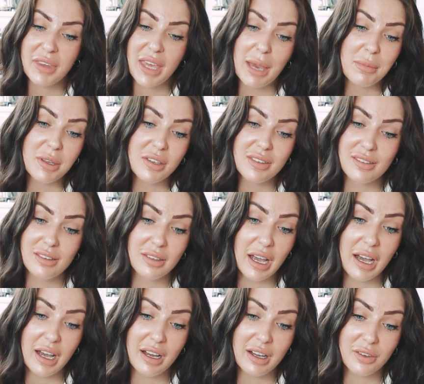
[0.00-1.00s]
chemist
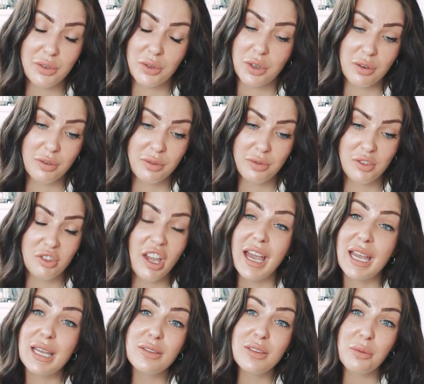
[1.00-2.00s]
uh, sort of
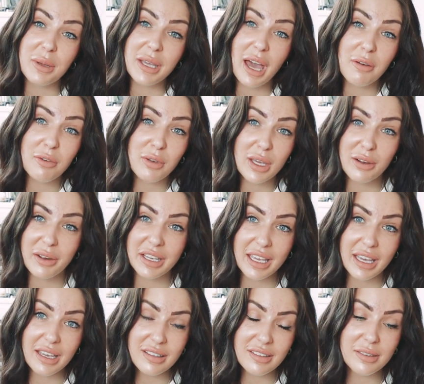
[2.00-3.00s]
chain that we have here, I
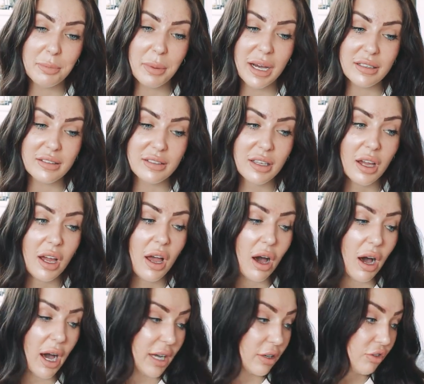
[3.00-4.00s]
guess. But
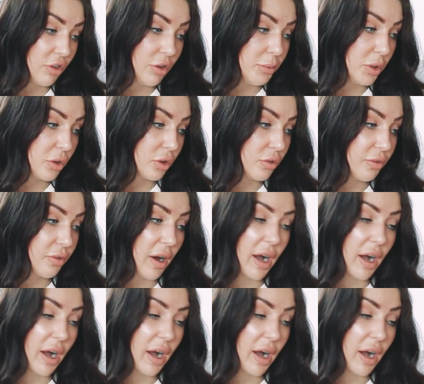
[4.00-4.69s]
I assume you could